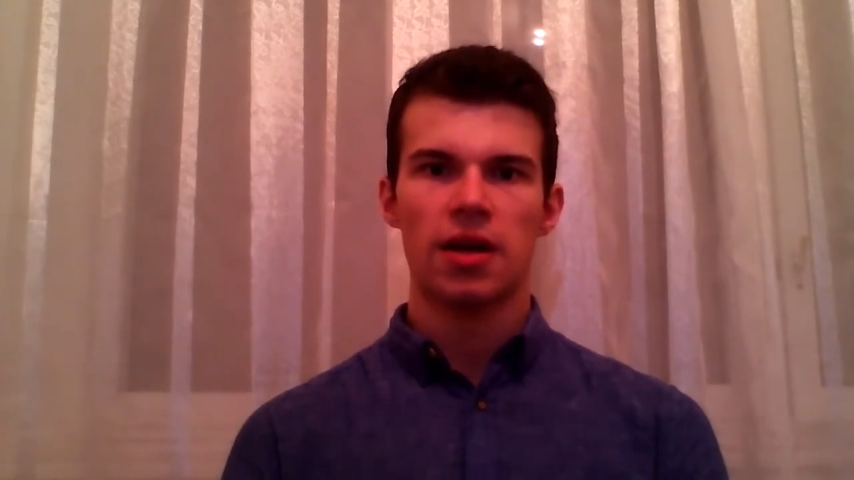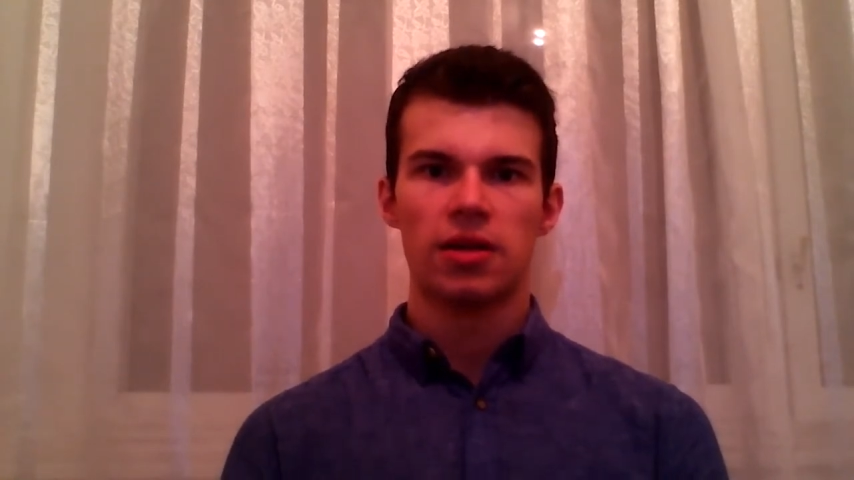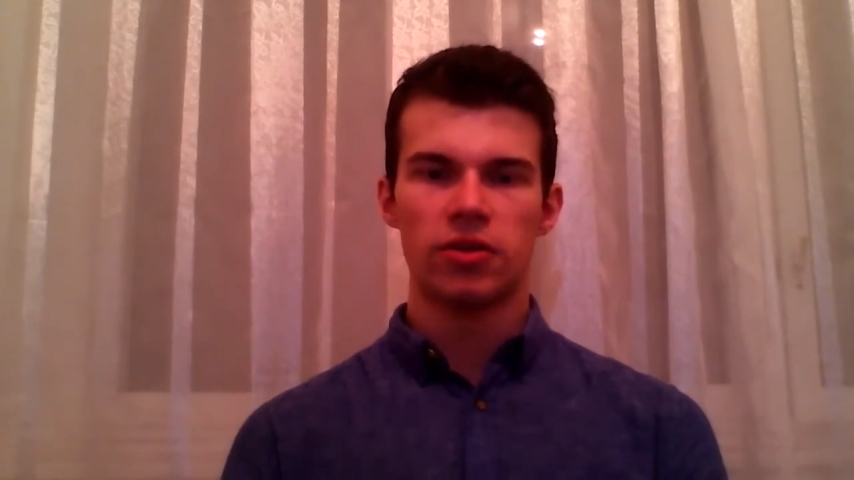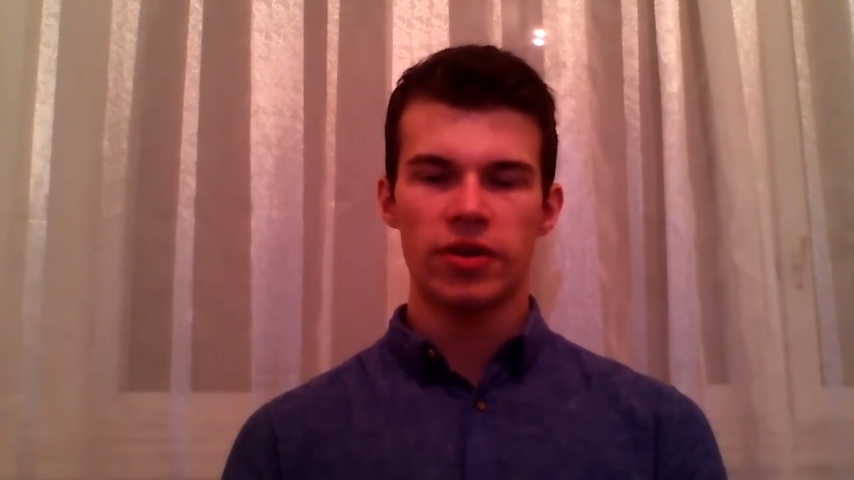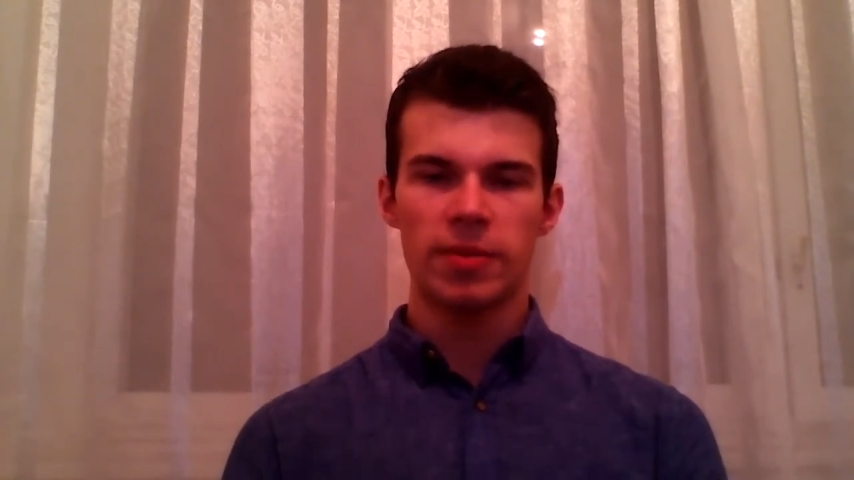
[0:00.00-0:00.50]

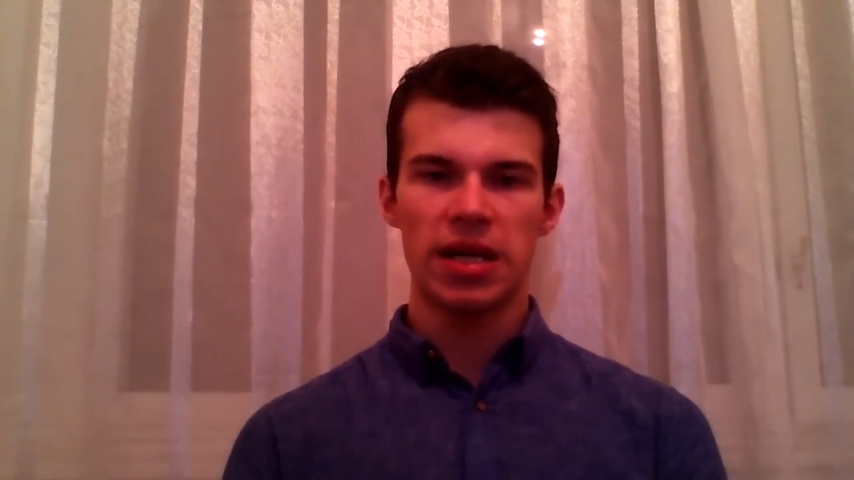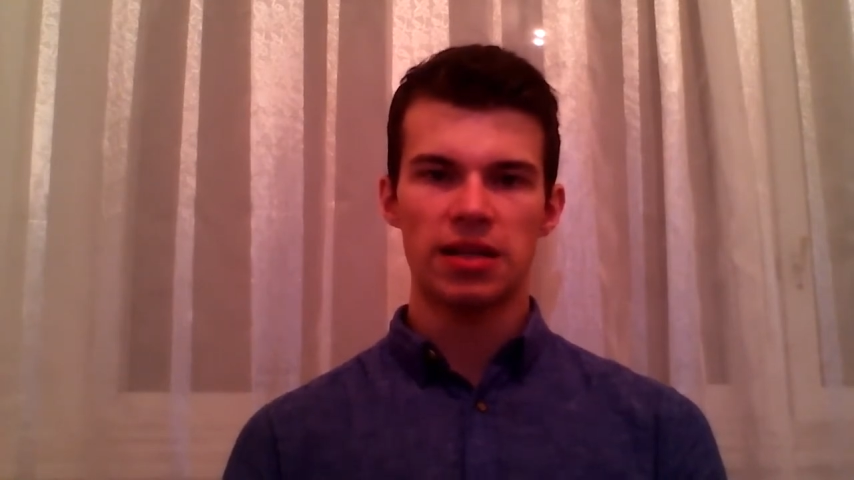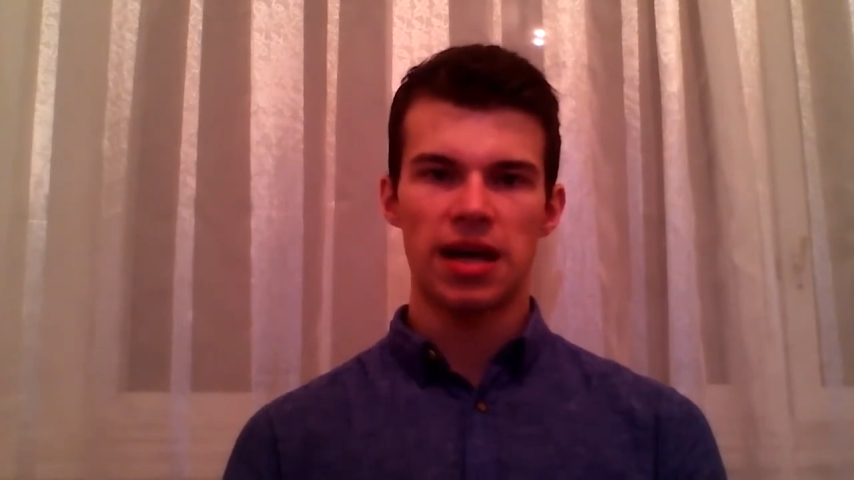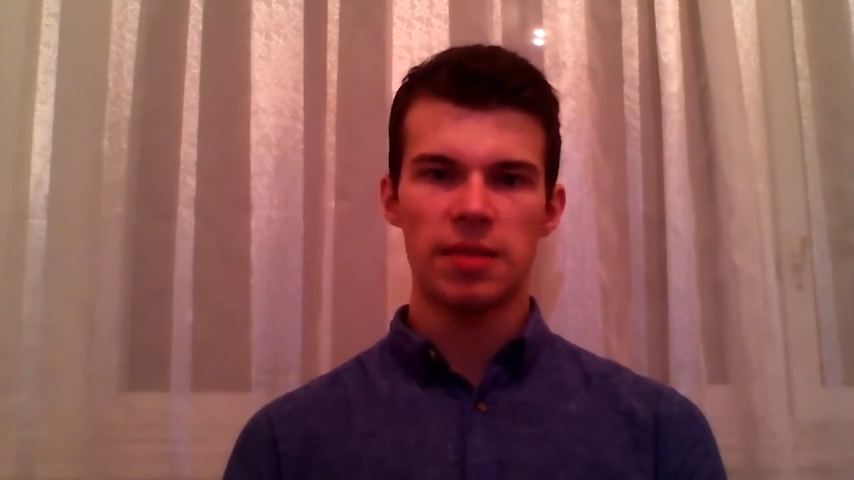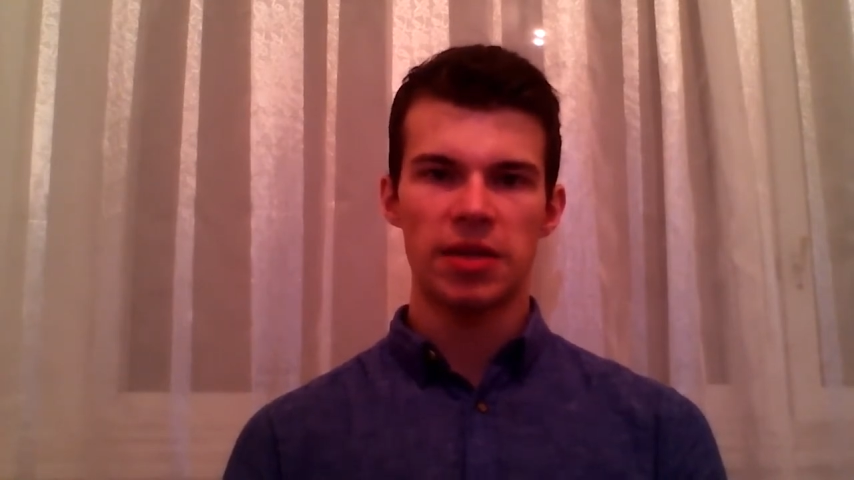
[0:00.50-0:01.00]
During my
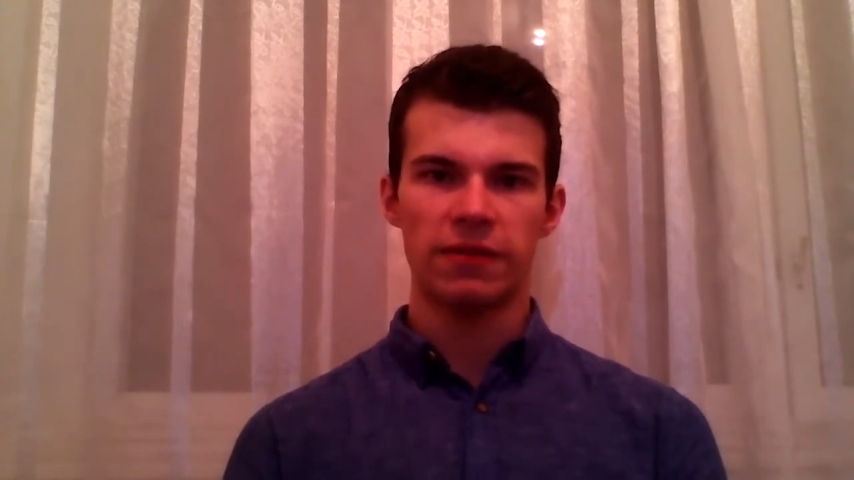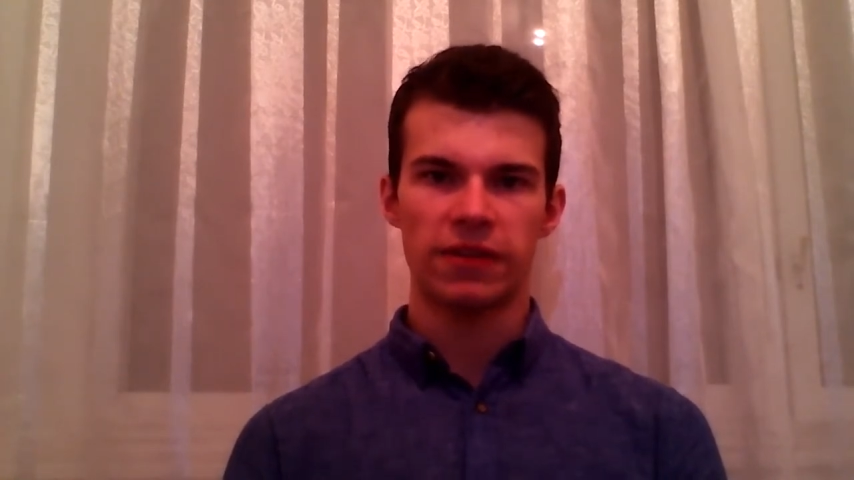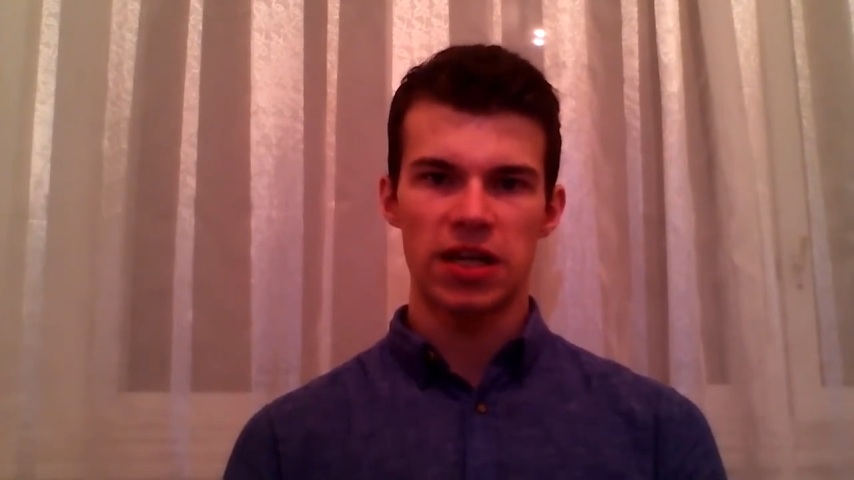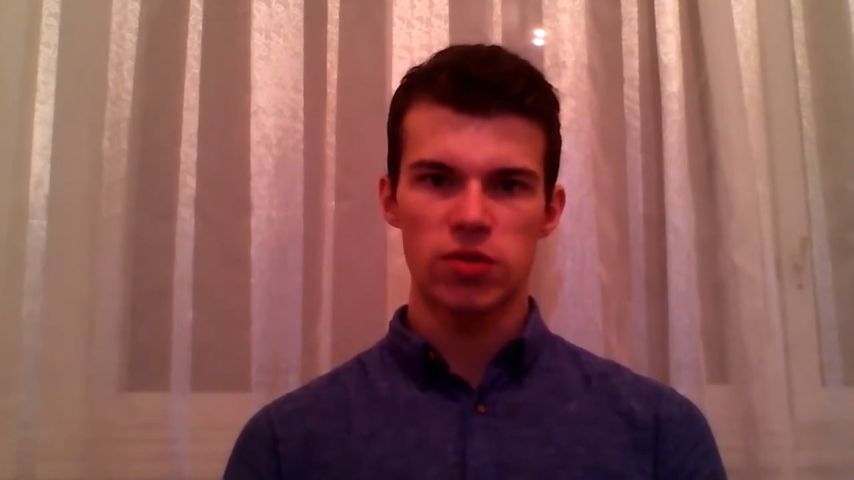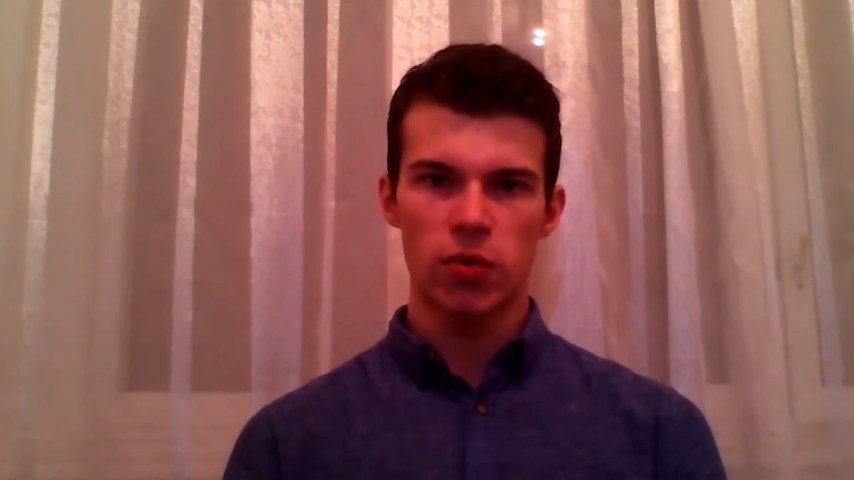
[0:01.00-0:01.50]
time in
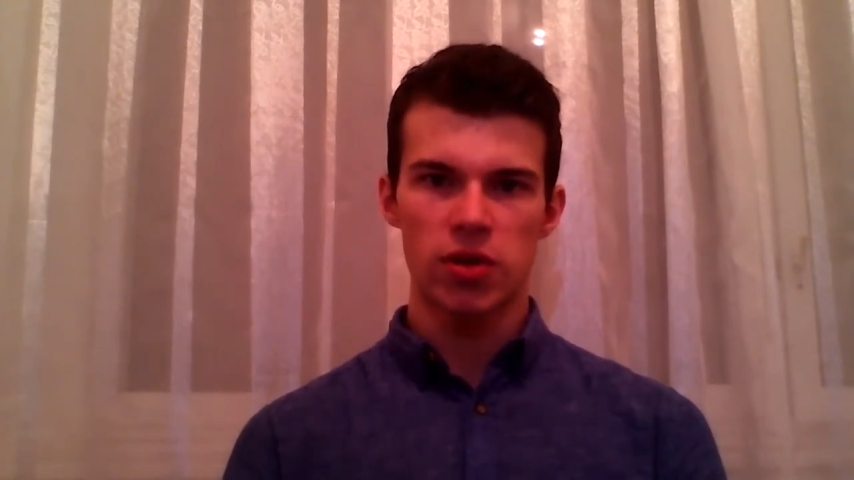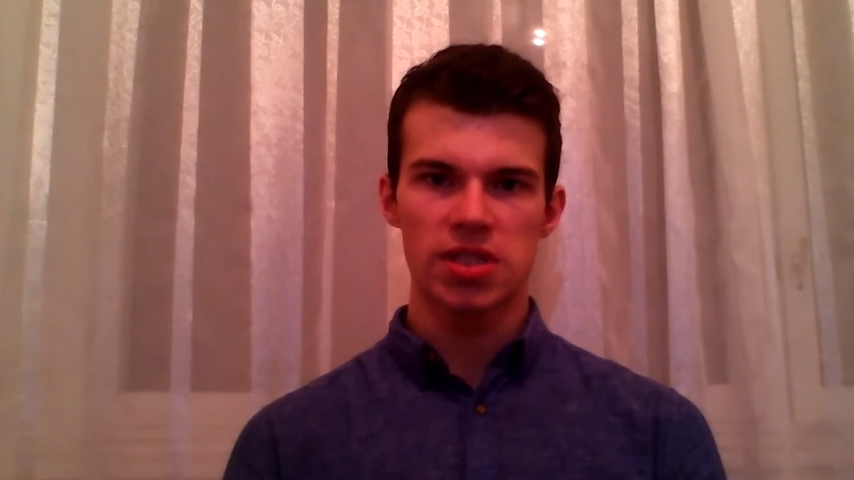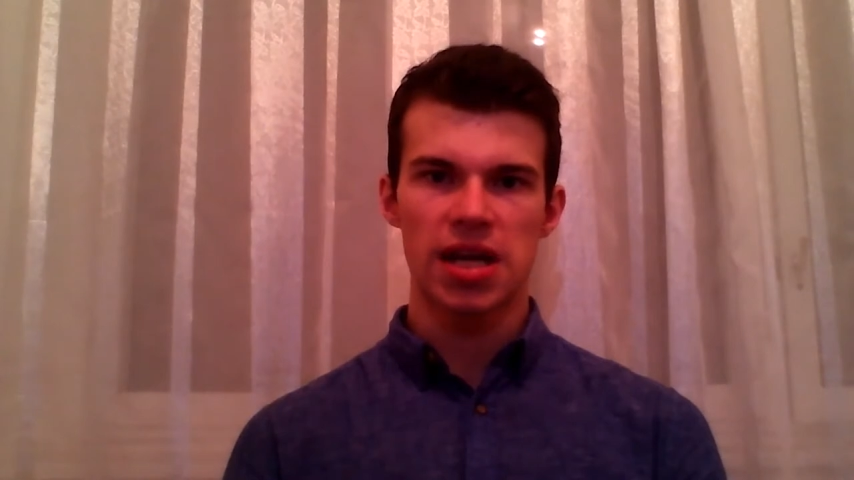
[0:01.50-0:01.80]
Flash Boys,